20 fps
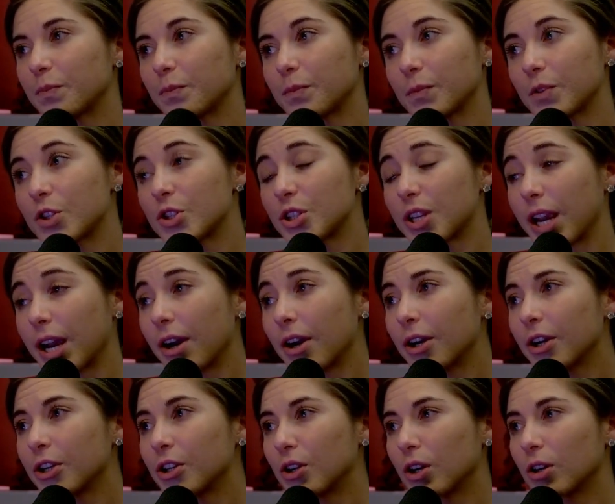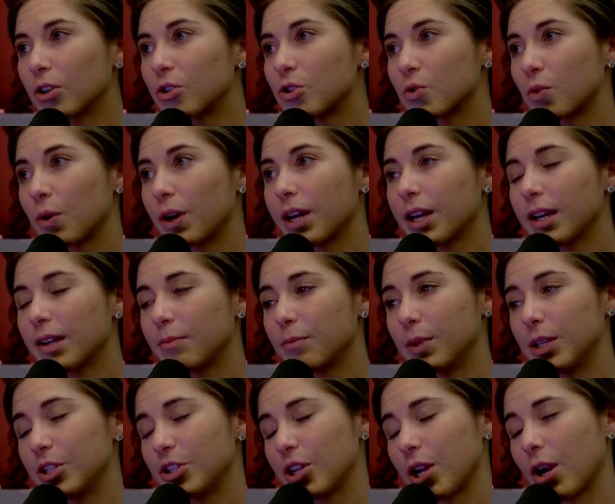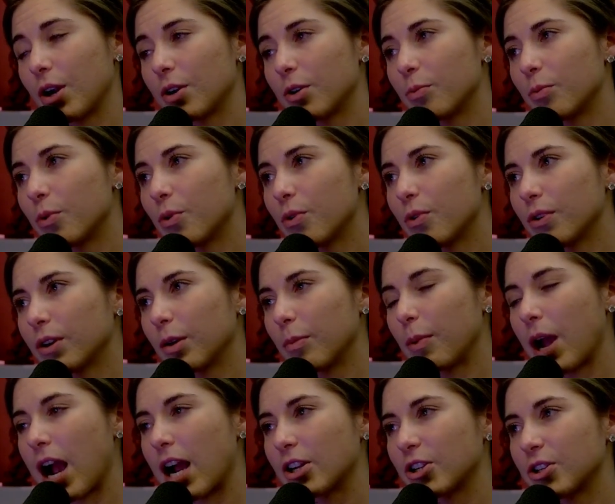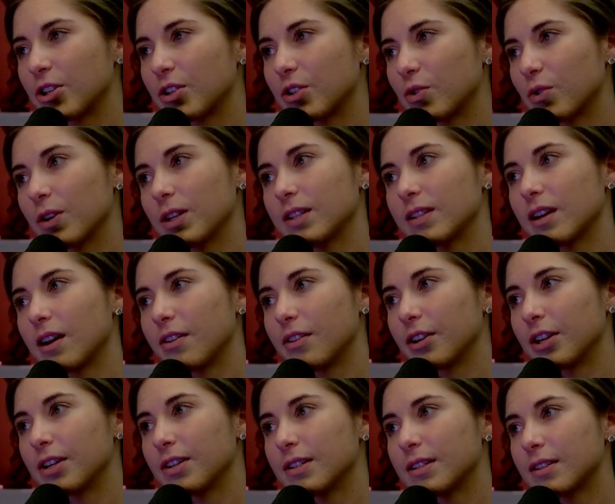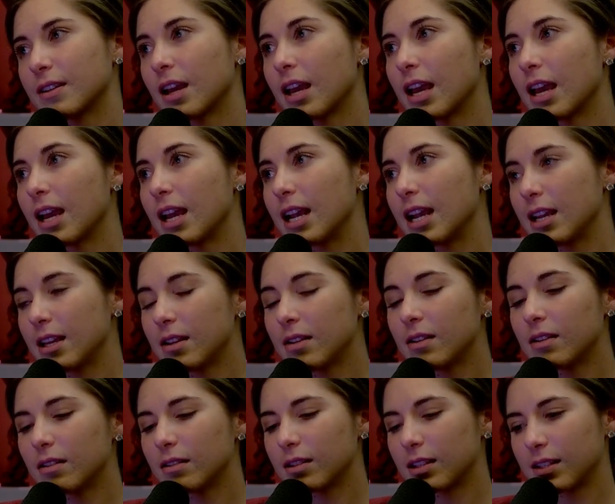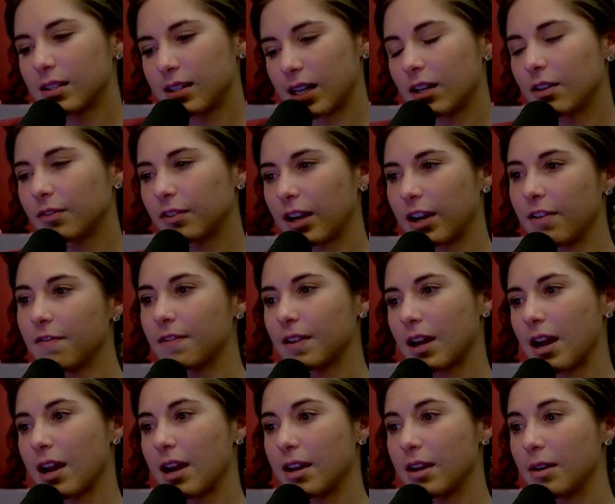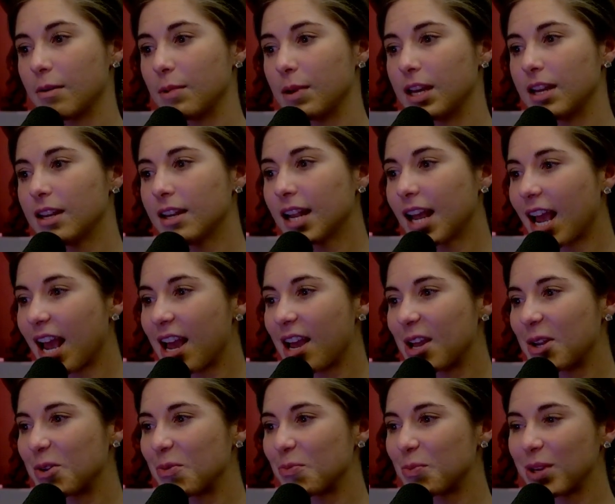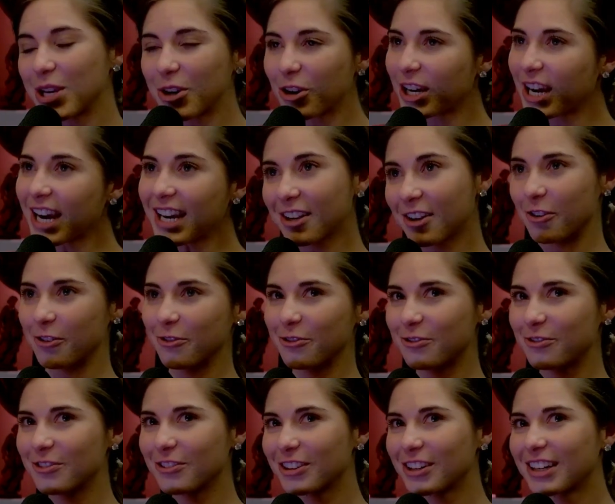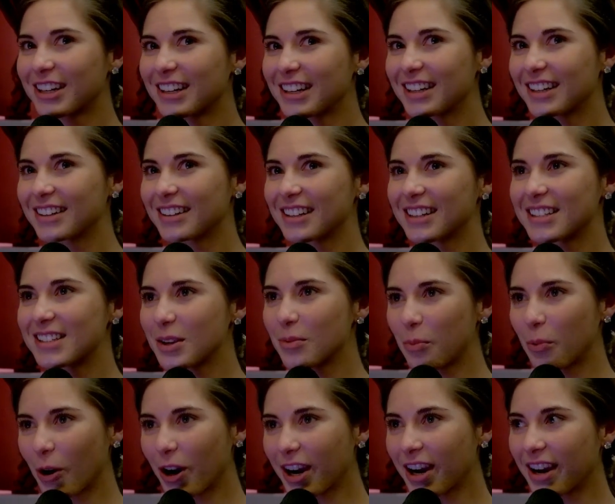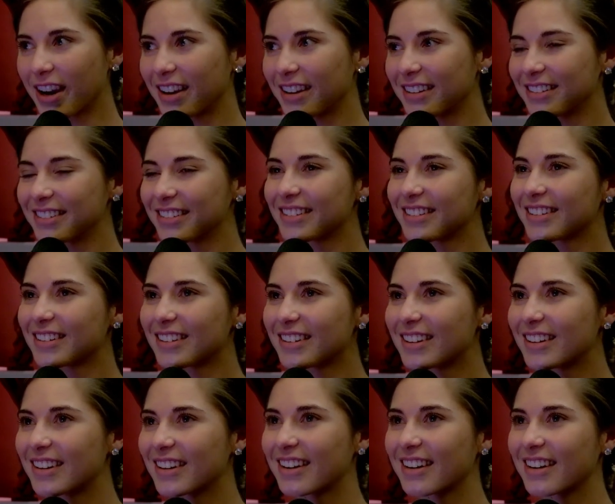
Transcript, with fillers: share your joy and be charitable and compassionate towards others in the state of life that I am in, and be creative. Yep. And it's important. And